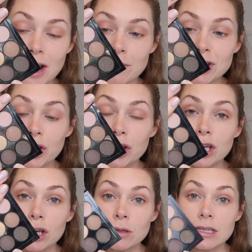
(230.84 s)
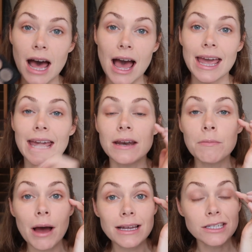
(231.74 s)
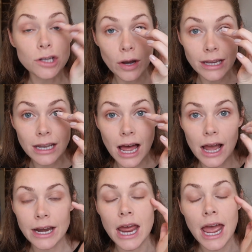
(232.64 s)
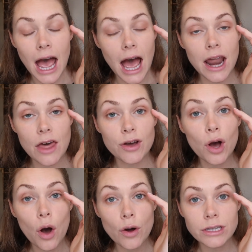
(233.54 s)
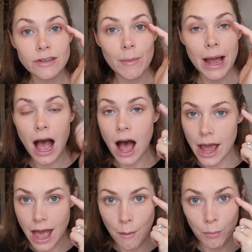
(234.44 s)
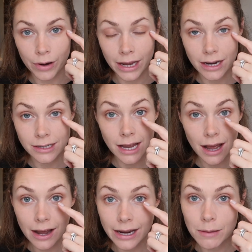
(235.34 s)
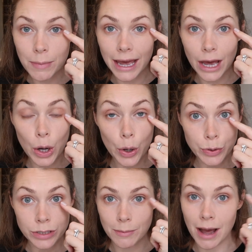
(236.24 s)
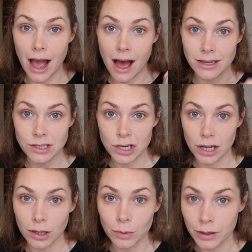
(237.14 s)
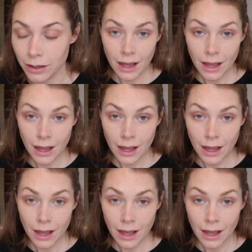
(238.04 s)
So I'm just gonna use that in my socket line and at the corners of my eye and bring in a tiny bit under my eyes too.